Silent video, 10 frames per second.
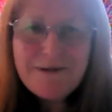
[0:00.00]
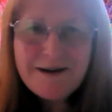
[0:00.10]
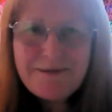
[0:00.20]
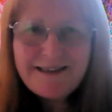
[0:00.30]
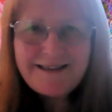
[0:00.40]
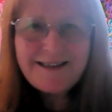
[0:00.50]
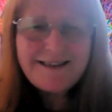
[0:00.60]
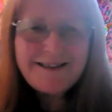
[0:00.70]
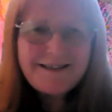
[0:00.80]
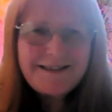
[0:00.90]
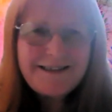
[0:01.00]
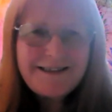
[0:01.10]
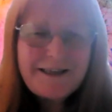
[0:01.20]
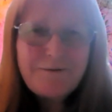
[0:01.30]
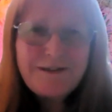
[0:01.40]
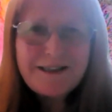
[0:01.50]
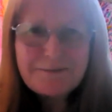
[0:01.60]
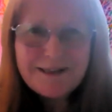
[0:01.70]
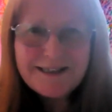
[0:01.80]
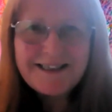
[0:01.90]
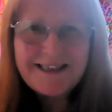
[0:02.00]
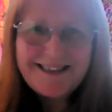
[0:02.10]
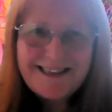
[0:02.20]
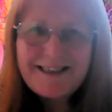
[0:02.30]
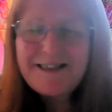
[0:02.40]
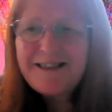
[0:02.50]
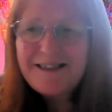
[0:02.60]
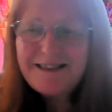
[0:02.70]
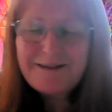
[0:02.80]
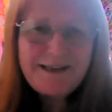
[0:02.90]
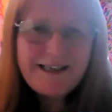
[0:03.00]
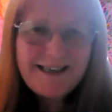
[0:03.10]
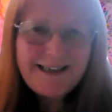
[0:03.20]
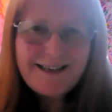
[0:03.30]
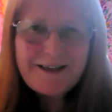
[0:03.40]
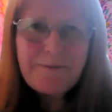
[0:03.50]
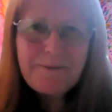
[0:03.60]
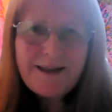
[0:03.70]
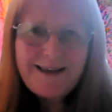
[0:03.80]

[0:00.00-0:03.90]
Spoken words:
my best self-discipline and being there.